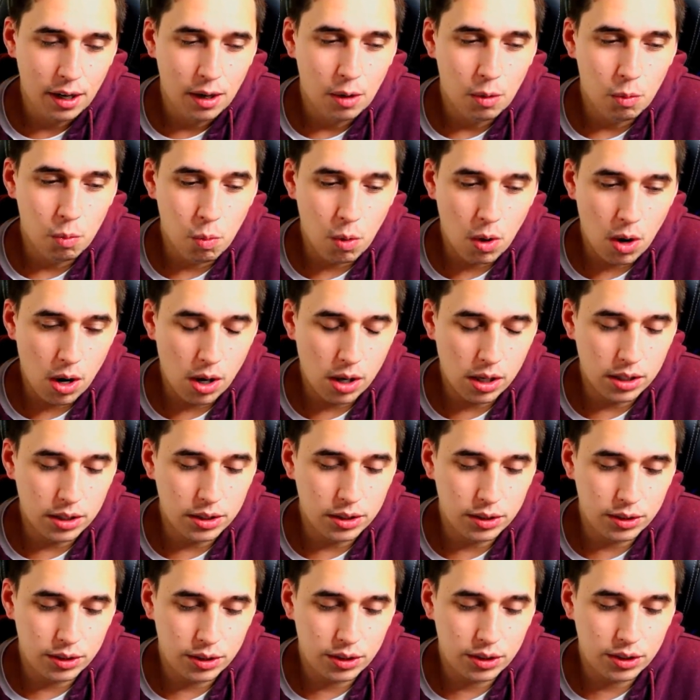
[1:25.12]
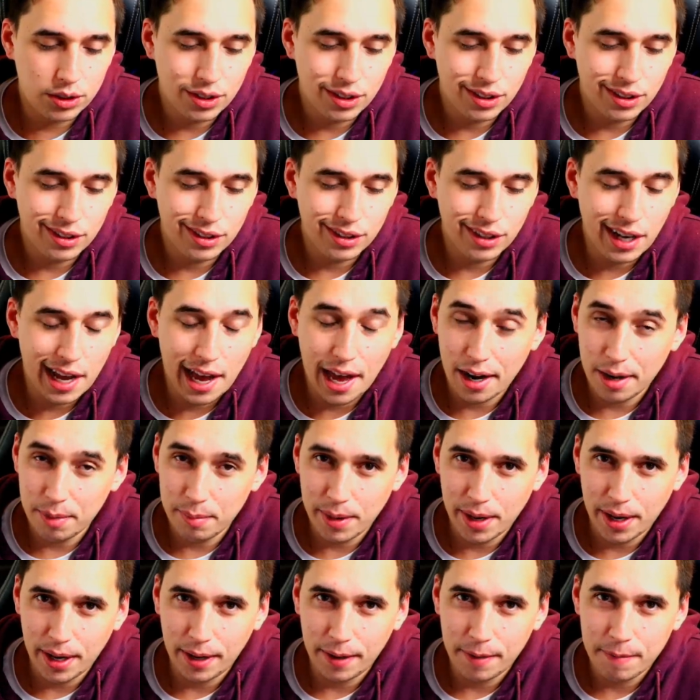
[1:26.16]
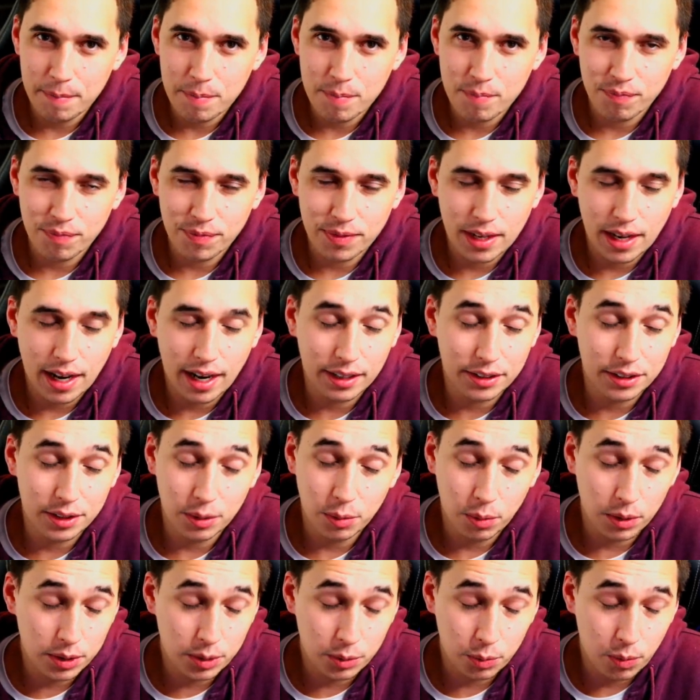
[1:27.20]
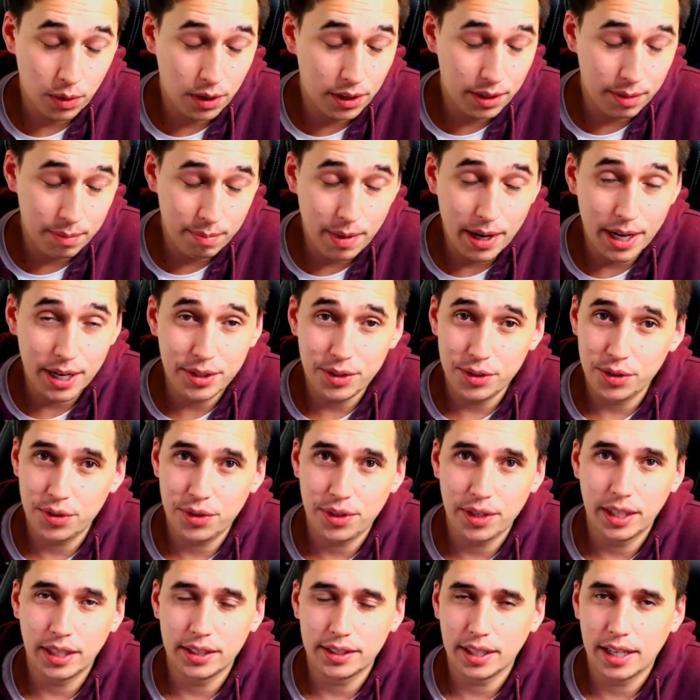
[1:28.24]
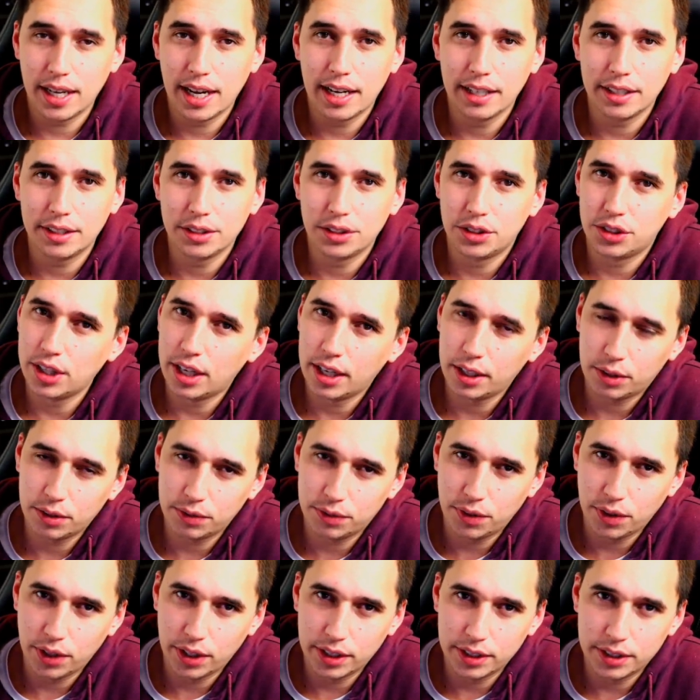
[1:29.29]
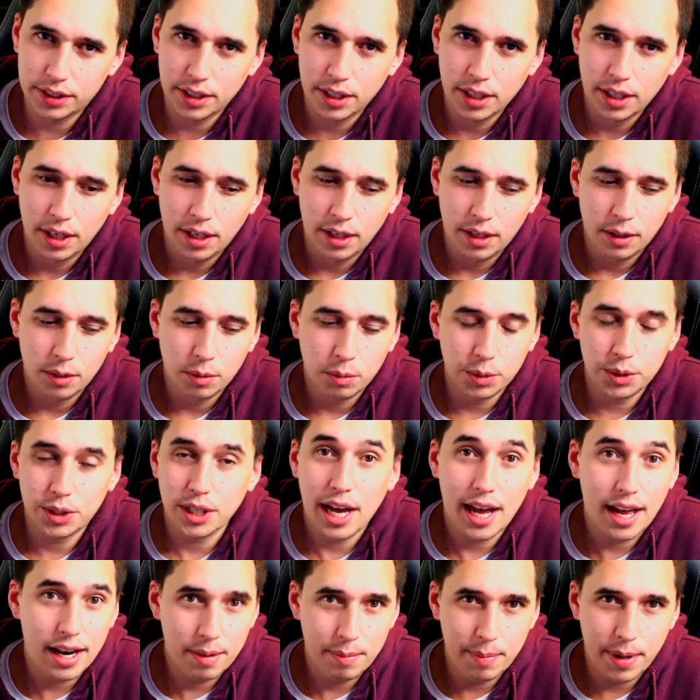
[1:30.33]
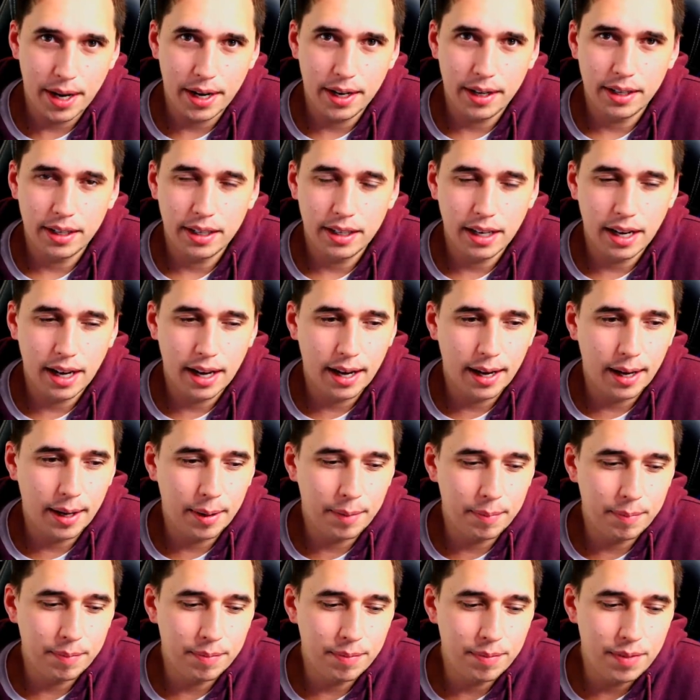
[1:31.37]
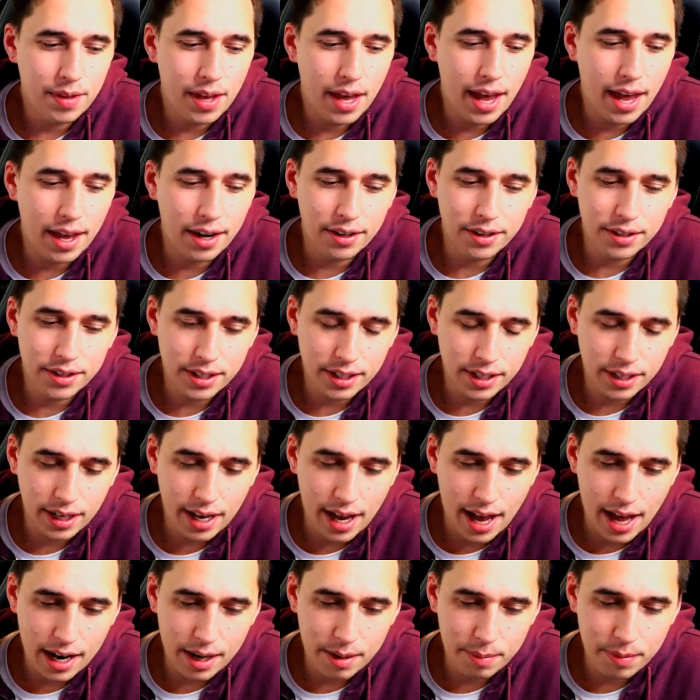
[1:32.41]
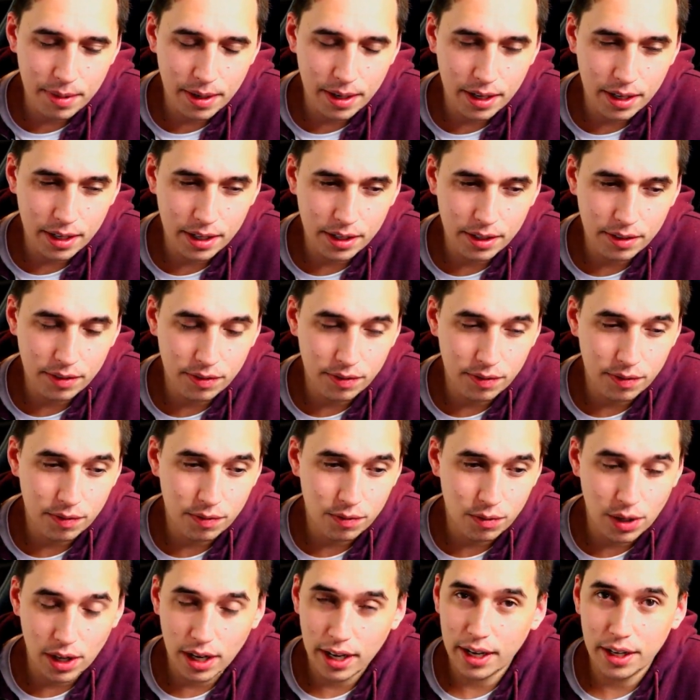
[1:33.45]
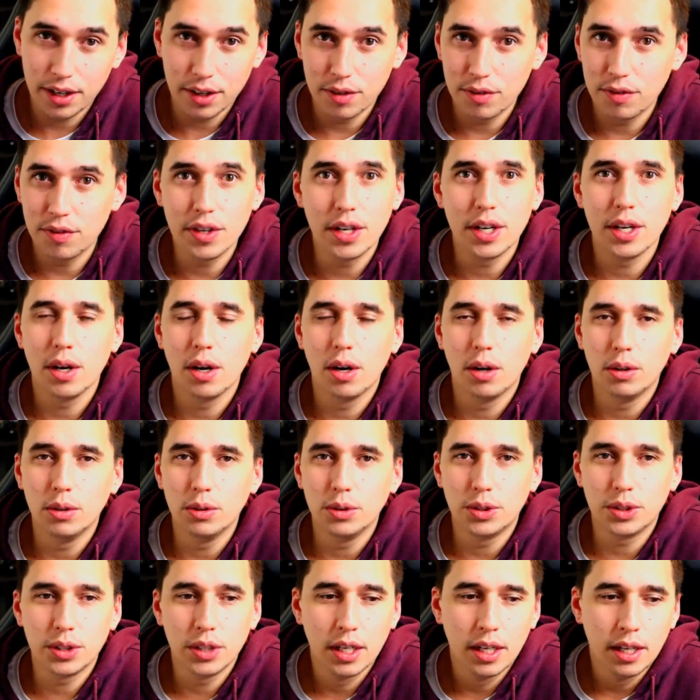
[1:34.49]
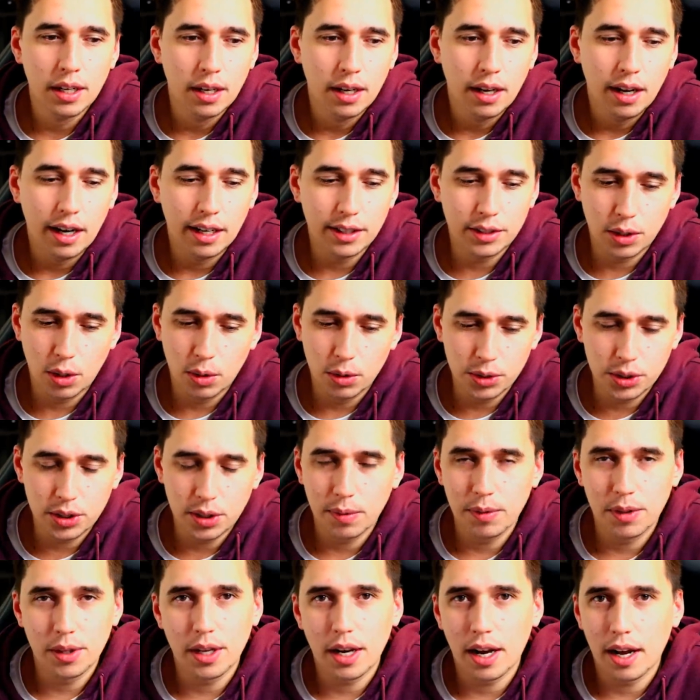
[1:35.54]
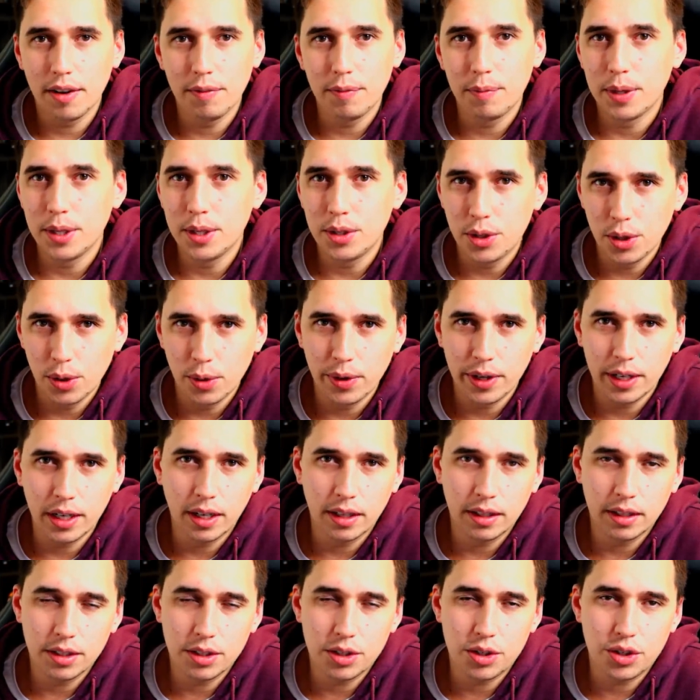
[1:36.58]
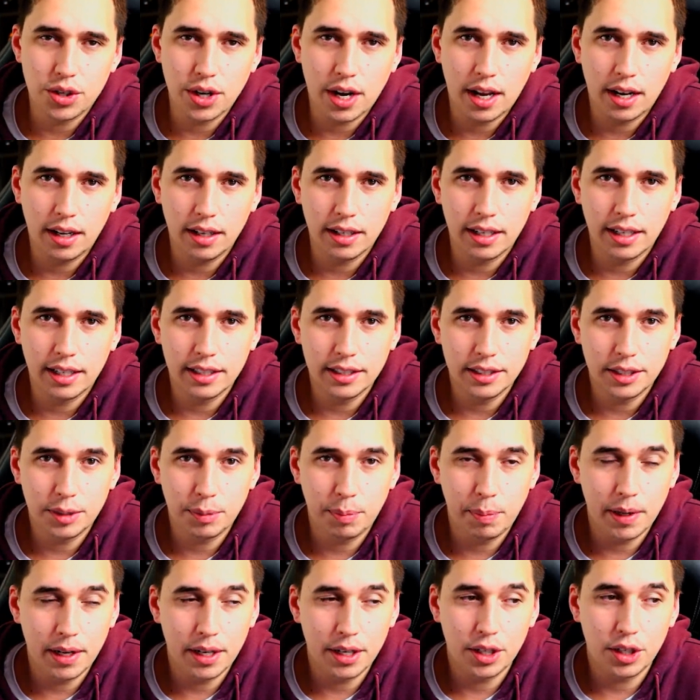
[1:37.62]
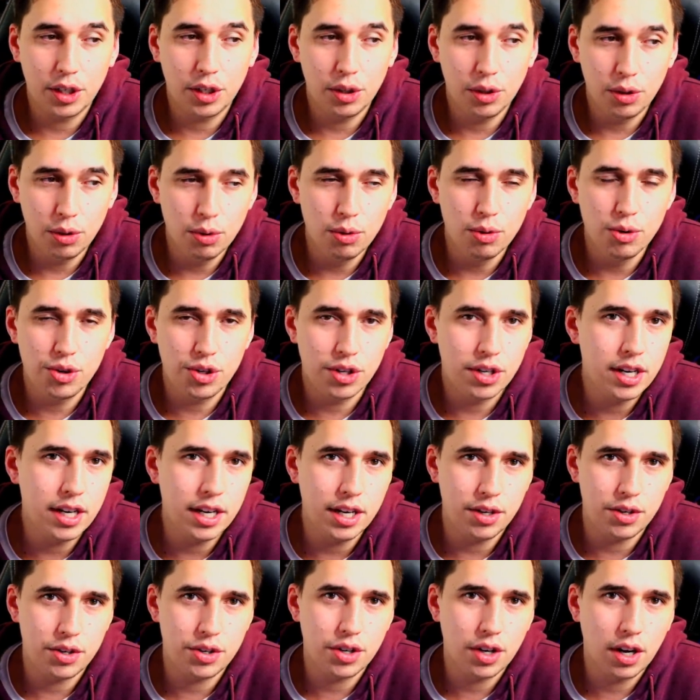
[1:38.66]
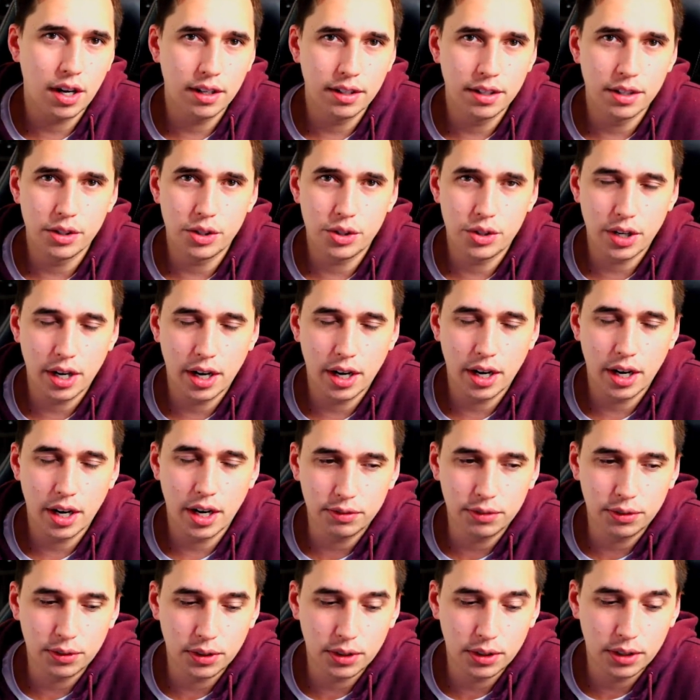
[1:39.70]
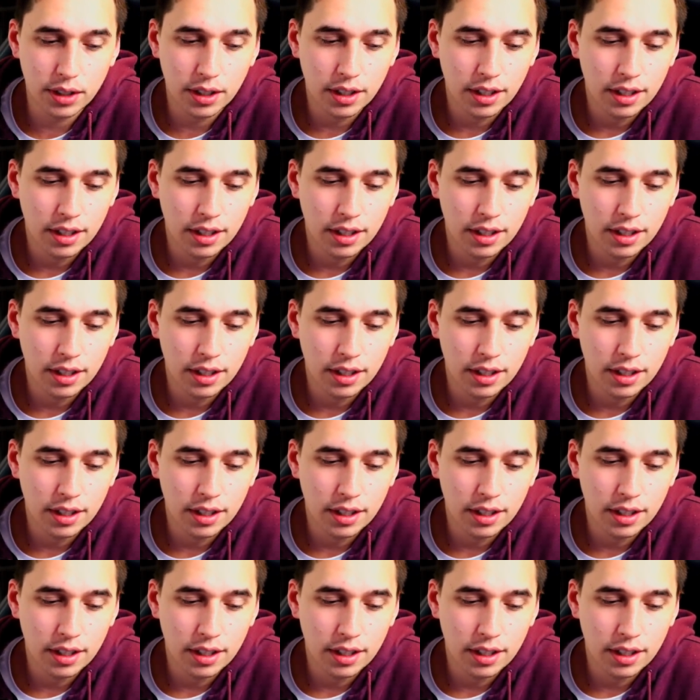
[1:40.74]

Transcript: was anime. Actually, what's one of the major things I had to sacrifice was anime. Editing anime-related videos has always something that I've been doing on this channel, and it's been a huge niche on this channel for